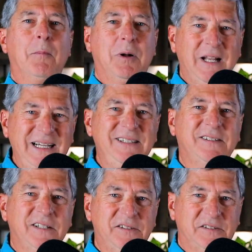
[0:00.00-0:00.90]
please
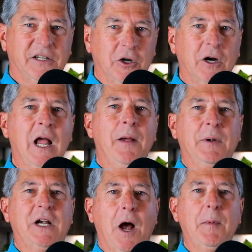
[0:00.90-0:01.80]
consider
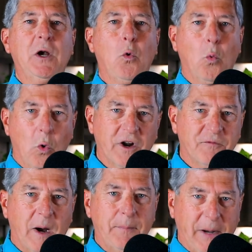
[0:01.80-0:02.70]
becoming one of
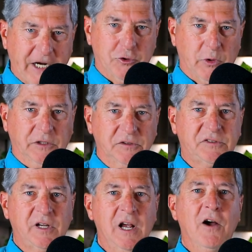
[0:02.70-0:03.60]
my
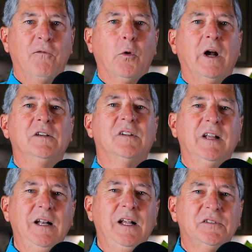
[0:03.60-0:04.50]
patrons. For as
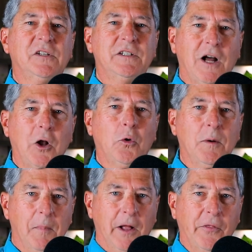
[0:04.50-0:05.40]
little as a dollar a
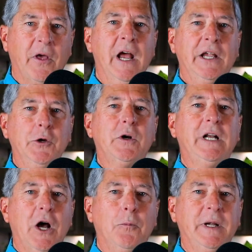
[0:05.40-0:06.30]
month, you can
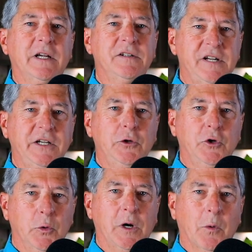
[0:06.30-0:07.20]
help me continue
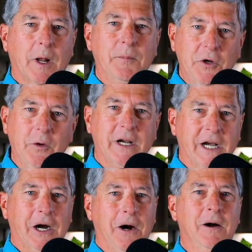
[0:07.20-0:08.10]
doing what I'm doing
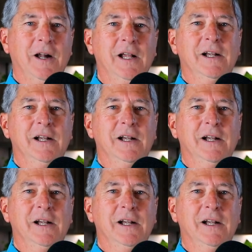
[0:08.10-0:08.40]
here.